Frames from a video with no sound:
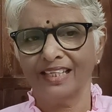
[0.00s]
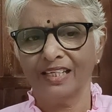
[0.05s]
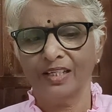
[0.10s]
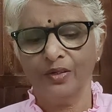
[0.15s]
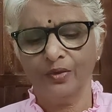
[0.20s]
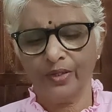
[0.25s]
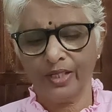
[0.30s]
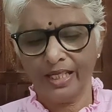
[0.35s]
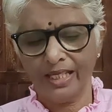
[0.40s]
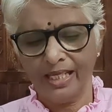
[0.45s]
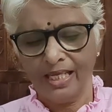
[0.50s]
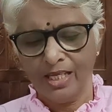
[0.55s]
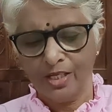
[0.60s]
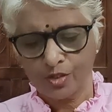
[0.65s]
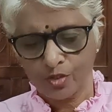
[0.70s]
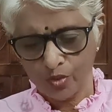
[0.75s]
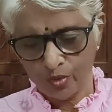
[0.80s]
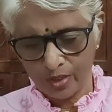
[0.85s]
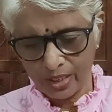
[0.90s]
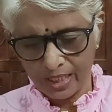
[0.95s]
Okay,
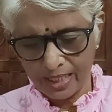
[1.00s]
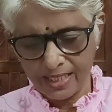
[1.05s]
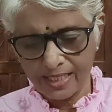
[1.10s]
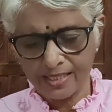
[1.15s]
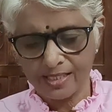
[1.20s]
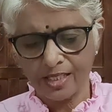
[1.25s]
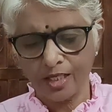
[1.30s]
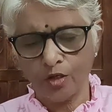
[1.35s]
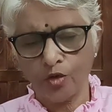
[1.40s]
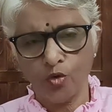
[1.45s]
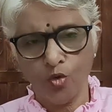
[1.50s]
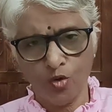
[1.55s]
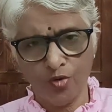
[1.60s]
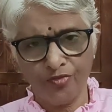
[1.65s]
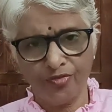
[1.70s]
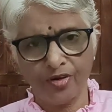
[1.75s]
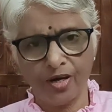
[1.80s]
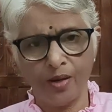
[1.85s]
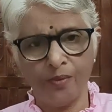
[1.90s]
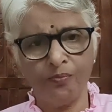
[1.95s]
so it is a quote
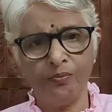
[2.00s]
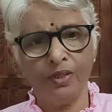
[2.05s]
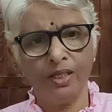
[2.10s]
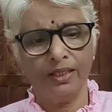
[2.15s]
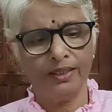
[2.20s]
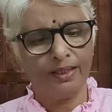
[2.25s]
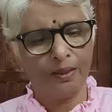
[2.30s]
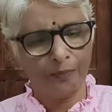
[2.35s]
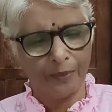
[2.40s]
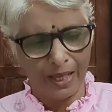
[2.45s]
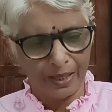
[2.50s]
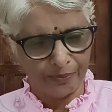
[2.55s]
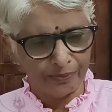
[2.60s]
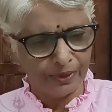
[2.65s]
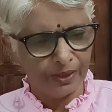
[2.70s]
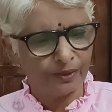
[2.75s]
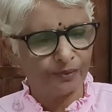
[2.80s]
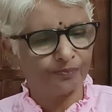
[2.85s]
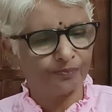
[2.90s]
from the Bible.